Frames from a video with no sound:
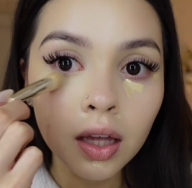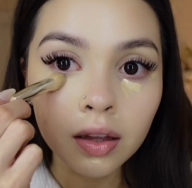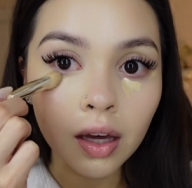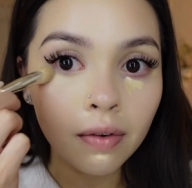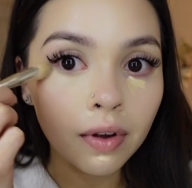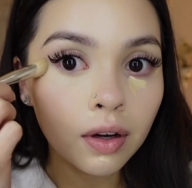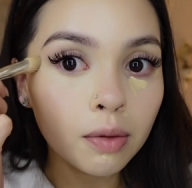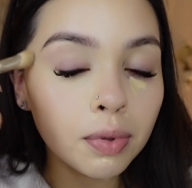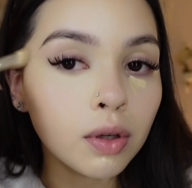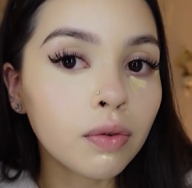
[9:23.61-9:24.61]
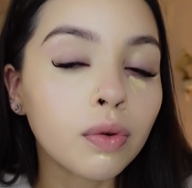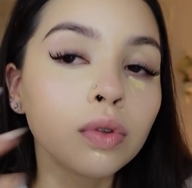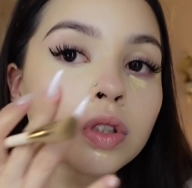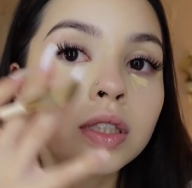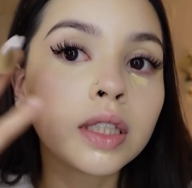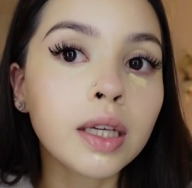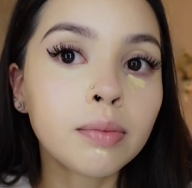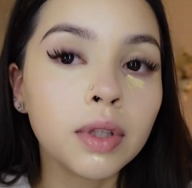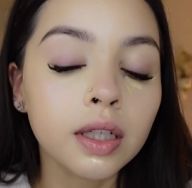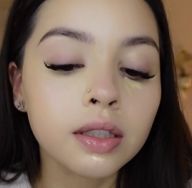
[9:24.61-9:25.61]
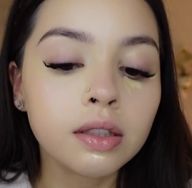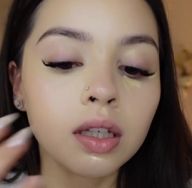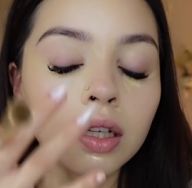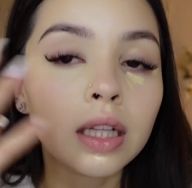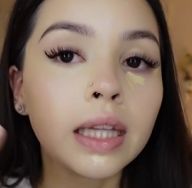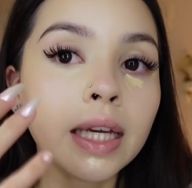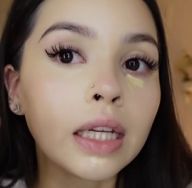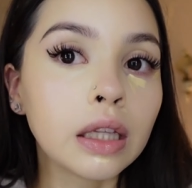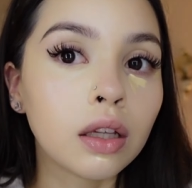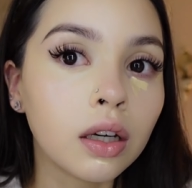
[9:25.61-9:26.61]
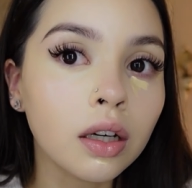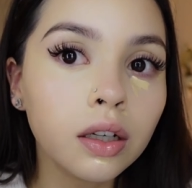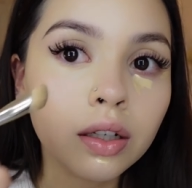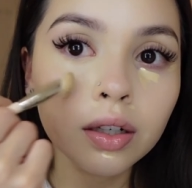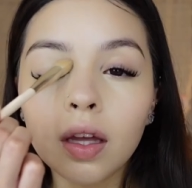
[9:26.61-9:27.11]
that very beautiful, seamless, and clean look.